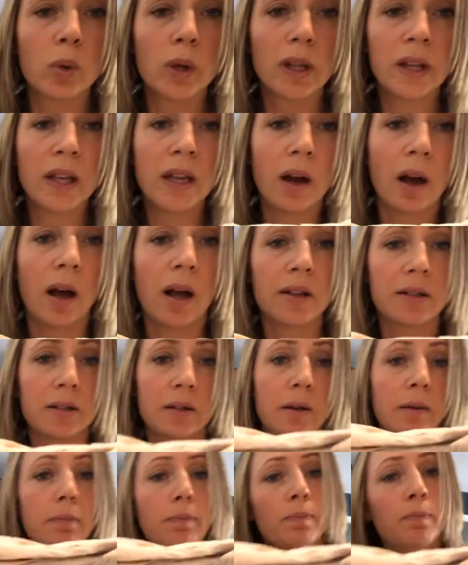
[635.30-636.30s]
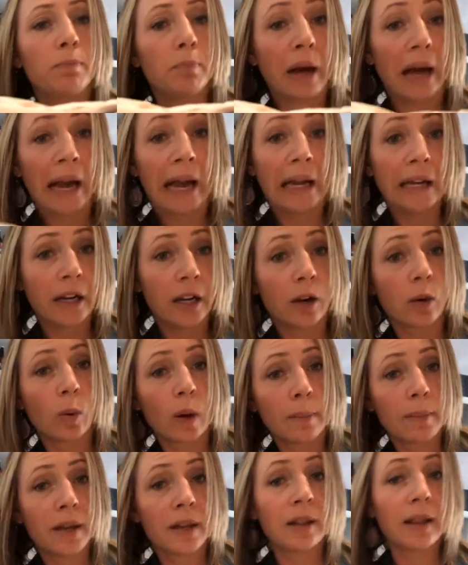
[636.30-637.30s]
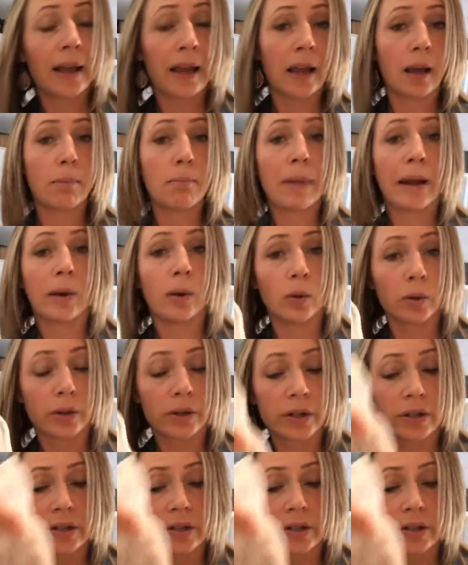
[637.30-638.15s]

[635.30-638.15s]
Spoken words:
really awesome pioneer women, like my older